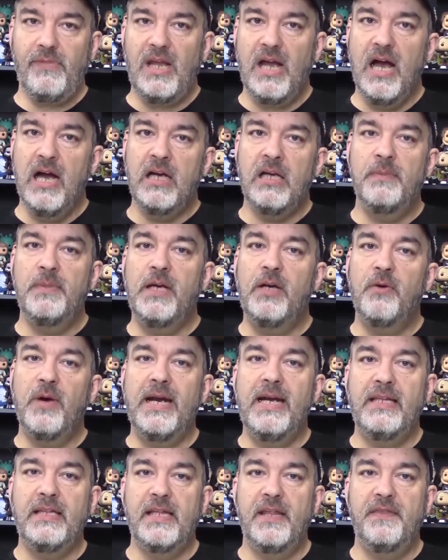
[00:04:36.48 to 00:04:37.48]
I'm going to be
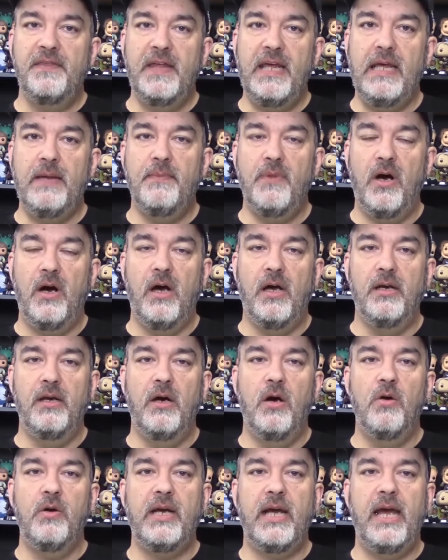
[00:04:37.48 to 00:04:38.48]
grading the theme on,
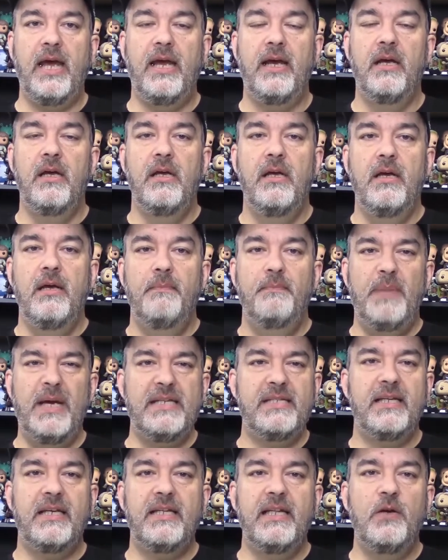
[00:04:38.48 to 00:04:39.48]
okay,
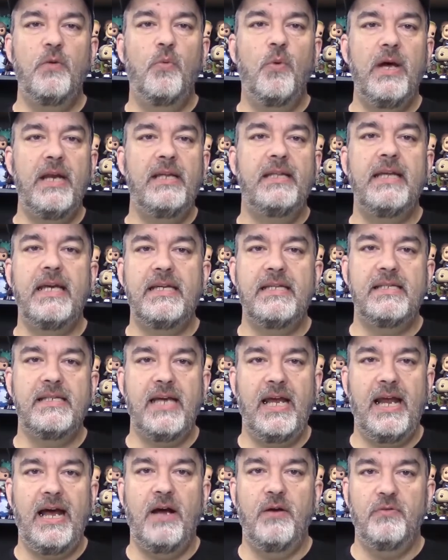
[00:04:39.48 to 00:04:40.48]
basically what did they
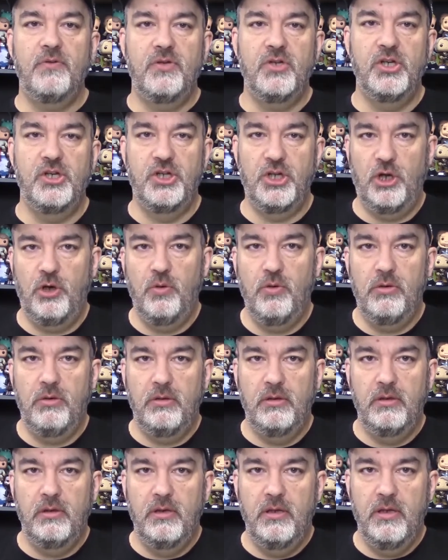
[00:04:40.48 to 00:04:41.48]
set out to do
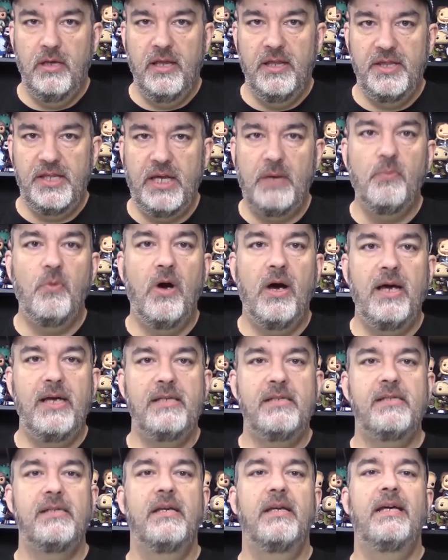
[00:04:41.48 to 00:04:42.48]

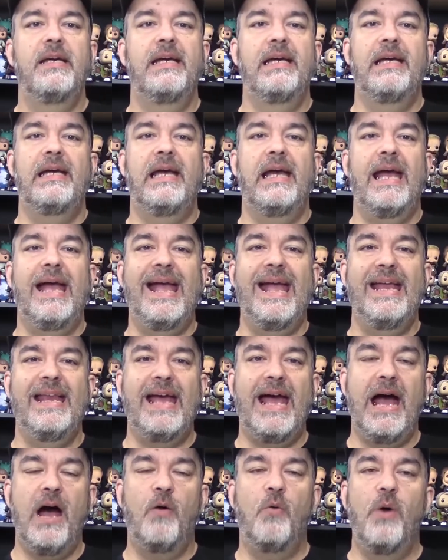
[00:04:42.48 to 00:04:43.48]
theme-wise, and
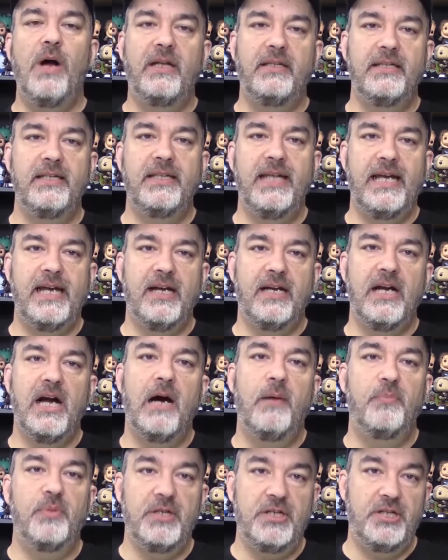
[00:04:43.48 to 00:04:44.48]
how well did they
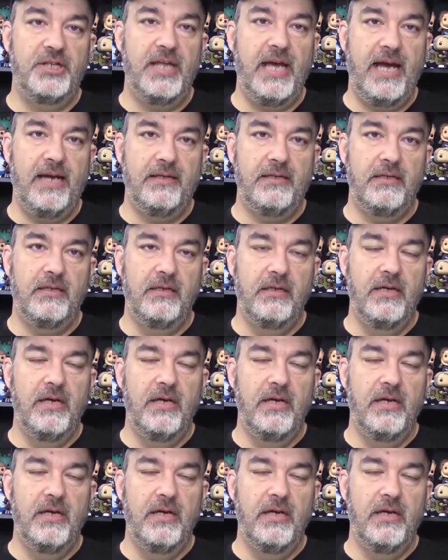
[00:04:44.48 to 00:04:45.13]
accomplish that?